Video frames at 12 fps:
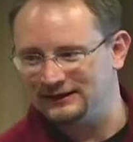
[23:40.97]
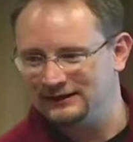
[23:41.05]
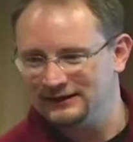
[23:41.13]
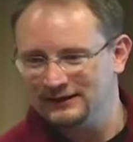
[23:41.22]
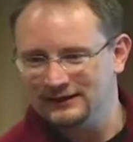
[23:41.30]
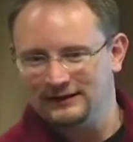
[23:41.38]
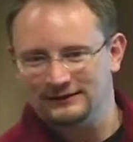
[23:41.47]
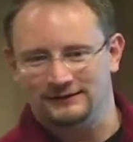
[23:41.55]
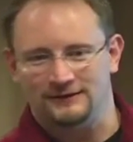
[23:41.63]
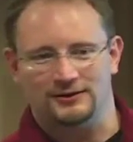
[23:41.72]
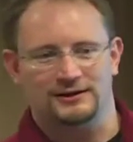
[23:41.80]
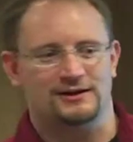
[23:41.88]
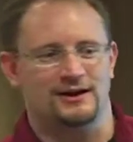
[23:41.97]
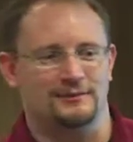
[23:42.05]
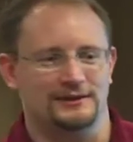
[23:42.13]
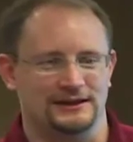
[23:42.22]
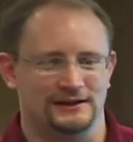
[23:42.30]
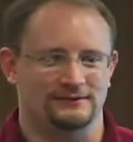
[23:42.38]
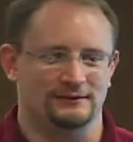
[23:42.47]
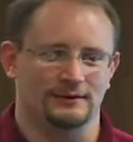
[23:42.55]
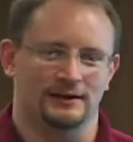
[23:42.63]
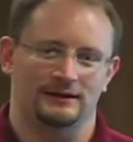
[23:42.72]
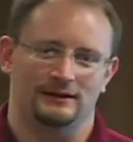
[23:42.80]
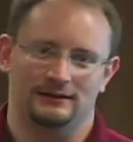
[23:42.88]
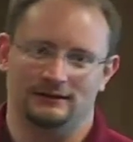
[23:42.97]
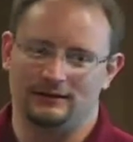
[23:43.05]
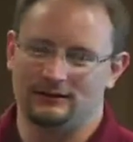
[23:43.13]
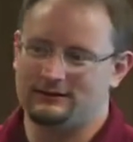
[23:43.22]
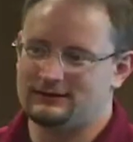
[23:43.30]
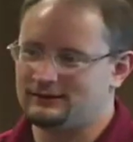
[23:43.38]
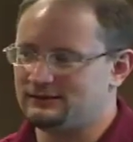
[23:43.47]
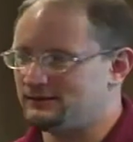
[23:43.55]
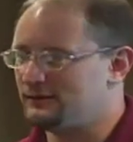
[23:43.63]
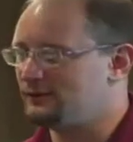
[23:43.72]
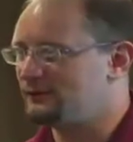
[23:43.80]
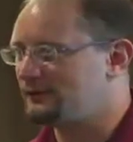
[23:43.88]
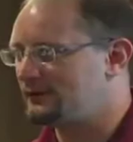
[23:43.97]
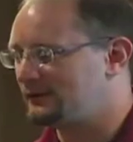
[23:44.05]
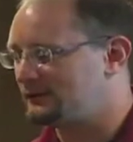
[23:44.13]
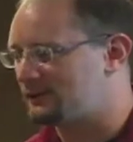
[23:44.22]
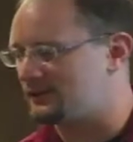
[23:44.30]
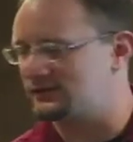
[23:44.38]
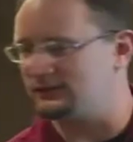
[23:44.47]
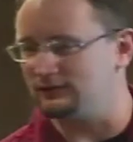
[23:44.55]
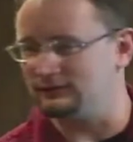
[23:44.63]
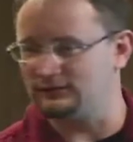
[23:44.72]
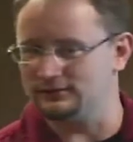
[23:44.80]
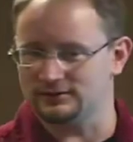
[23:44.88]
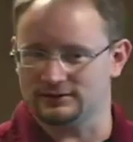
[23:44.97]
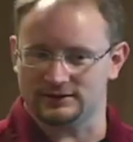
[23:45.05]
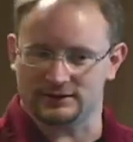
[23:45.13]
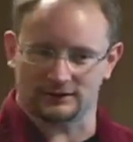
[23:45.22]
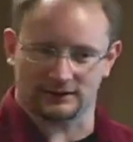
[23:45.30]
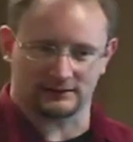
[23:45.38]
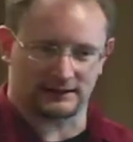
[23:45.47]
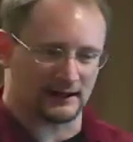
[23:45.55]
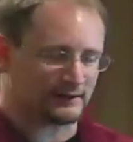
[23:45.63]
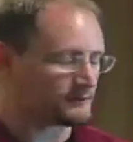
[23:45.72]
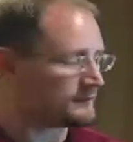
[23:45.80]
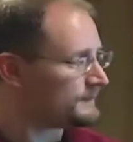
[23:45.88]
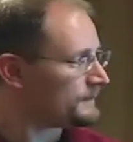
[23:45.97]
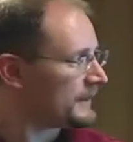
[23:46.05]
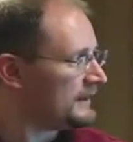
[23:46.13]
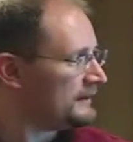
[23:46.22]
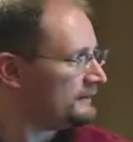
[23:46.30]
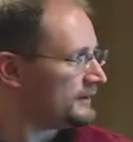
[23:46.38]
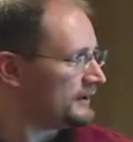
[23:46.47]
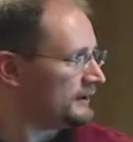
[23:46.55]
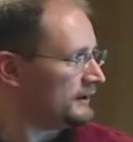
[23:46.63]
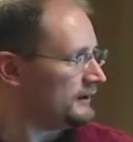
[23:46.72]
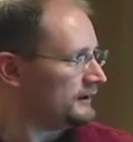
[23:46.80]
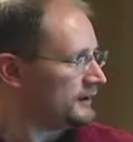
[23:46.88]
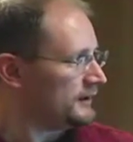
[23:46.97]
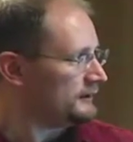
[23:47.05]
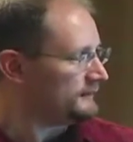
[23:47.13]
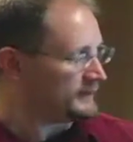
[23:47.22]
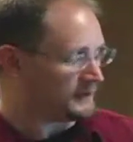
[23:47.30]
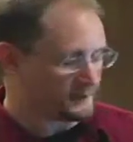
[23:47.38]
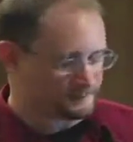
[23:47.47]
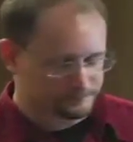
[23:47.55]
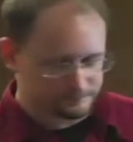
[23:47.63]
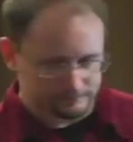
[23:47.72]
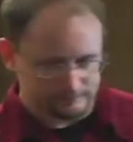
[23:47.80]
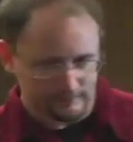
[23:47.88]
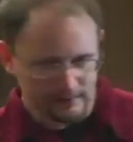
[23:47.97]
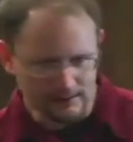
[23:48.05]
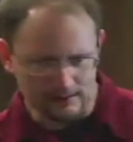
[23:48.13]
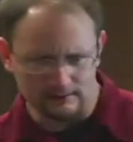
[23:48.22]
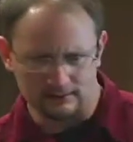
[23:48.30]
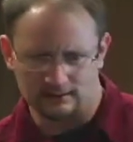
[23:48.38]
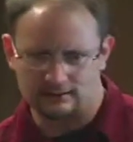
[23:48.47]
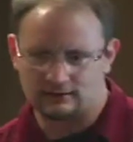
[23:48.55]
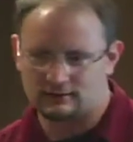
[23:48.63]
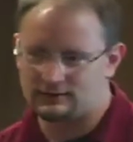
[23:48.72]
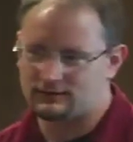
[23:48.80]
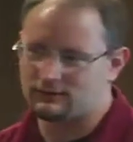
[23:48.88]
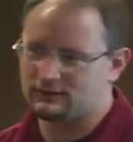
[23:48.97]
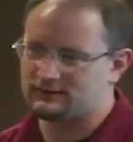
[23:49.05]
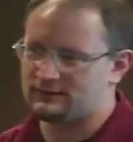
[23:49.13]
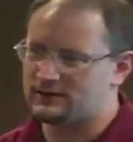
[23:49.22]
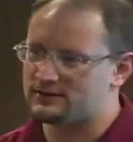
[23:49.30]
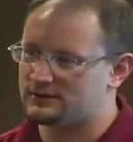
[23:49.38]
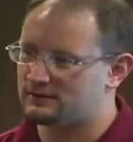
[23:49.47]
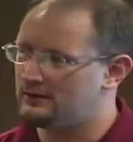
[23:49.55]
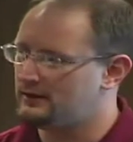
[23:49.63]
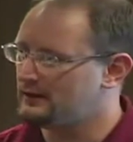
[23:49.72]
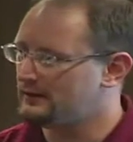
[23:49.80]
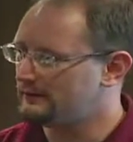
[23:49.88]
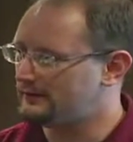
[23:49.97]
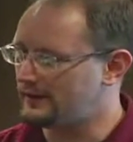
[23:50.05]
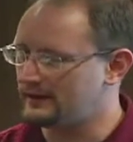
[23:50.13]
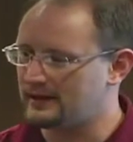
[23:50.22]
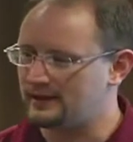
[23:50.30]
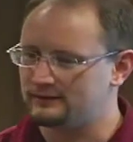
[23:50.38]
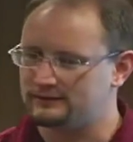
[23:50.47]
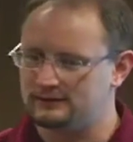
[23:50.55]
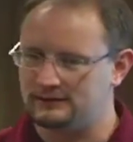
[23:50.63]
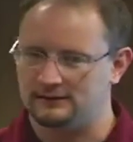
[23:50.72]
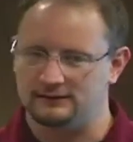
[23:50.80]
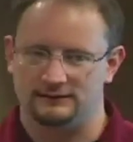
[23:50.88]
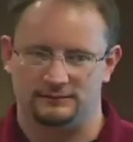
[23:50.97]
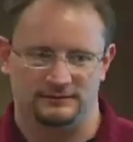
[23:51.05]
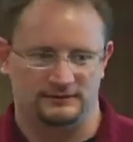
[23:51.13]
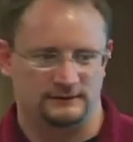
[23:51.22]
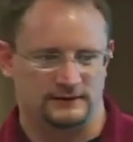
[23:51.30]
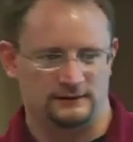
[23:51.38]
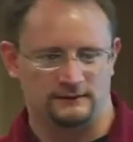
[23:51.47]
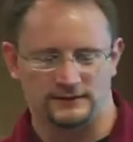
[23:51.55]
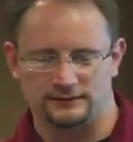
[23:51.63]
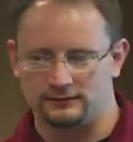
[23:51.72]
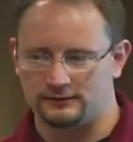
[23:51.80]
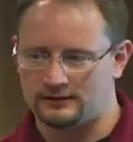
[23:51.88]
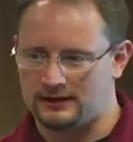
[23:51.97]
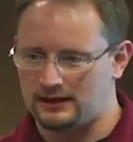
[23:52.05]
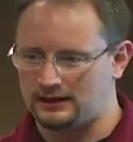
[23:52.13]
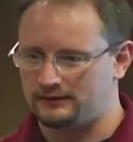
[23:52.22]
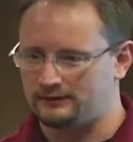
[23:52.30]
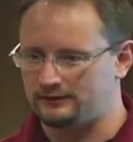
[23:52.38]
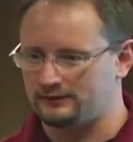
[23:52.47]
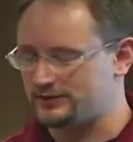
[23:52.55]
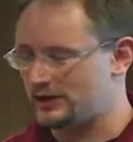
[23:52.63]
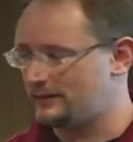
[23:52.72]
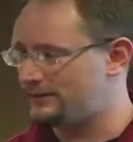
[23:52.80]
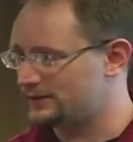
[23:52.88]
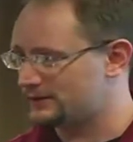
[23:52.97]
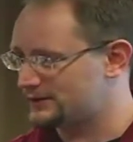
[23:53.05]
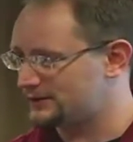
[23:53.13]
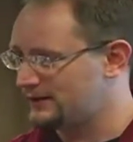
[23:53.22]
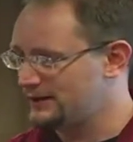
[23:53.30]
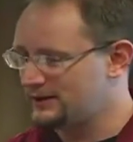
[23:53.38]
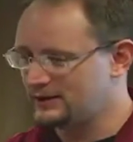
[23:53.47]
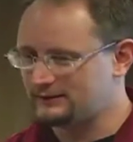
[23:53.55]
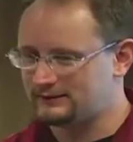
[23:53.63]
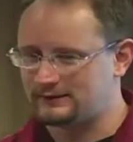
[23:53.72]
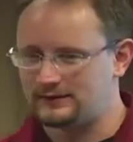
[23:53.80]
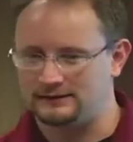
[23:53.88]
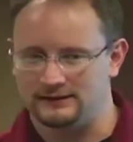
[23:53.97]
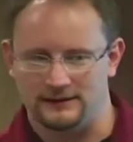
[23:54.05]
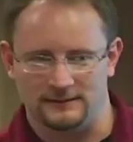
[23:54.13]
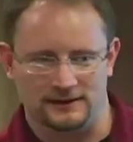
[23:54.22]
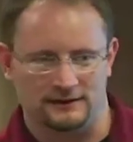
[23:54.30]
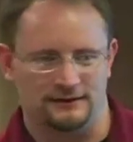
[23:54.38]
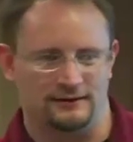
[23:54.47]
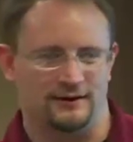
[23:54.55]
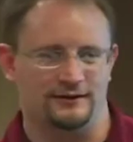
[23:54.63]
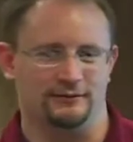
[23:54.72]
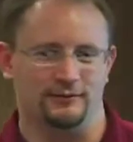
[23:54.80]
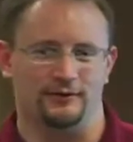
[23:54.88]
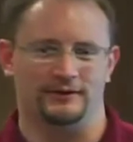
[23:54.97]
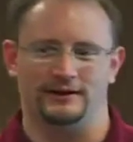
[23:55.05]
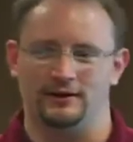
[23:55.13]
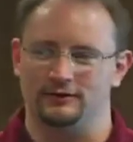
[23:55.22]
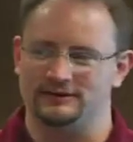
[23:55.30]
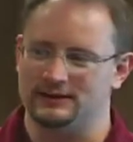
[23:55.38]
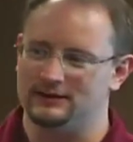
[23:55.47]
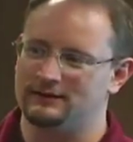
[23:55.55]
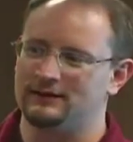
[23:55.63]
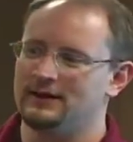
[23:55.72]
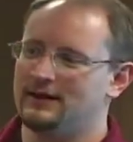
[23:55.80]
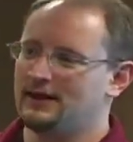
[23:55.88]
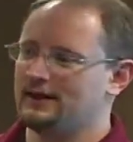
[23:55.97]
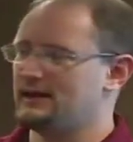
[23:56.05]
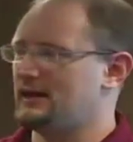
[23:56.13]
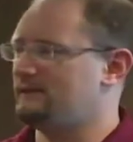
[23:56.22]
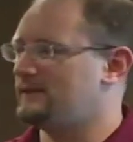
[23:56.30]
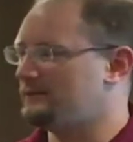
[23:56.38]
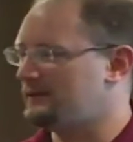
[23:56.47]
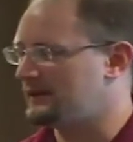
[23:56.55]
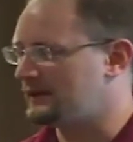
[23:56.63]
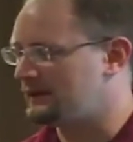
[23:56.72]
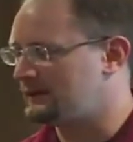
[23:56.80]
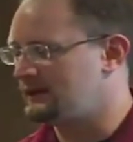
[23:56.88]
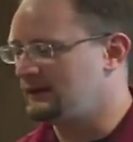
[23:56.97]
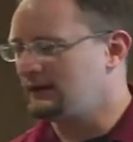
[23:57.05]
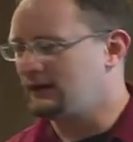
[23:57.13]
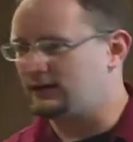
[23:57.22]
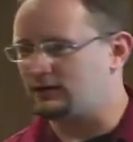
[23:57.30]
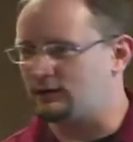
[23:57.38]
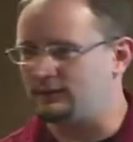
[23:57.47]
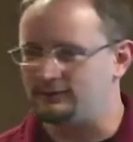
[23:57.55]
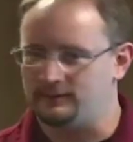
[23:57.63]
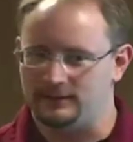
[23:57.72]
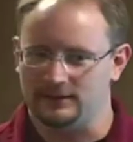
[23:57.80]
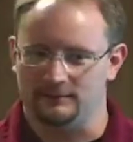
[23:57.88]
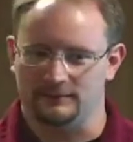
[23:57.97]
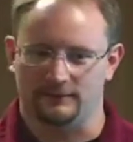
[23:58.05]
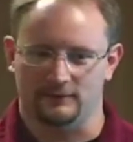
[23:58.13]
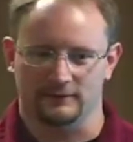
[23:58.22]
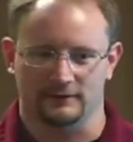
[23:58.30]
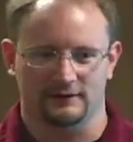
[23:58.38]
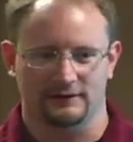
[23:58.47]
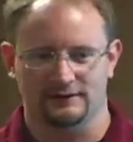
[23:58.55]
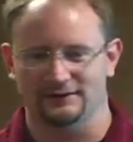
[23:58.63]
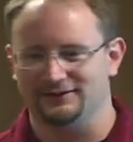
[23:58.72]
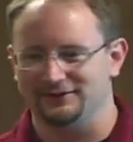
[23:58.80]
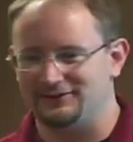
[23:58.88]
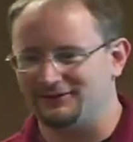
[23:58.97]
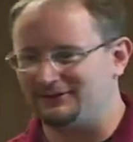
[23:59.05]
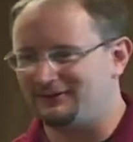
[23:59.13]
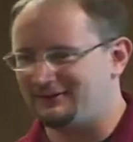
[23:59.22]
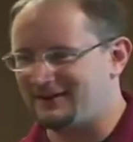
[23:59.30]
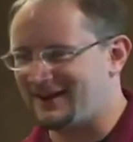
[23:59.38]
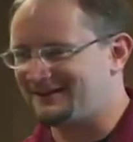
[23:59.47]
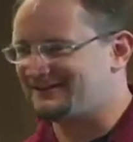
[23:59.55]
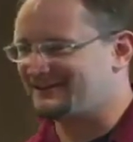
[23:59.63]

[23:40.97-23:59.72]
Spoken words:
reset. It's a very common, easy way thing to do, especially during social engineering attacks. I've had a lot of luck calling an organization, finding out a specific individual and their job function, and saying that I'm on the road at a hotel, I can't VPN, I could always VPN before, and then just start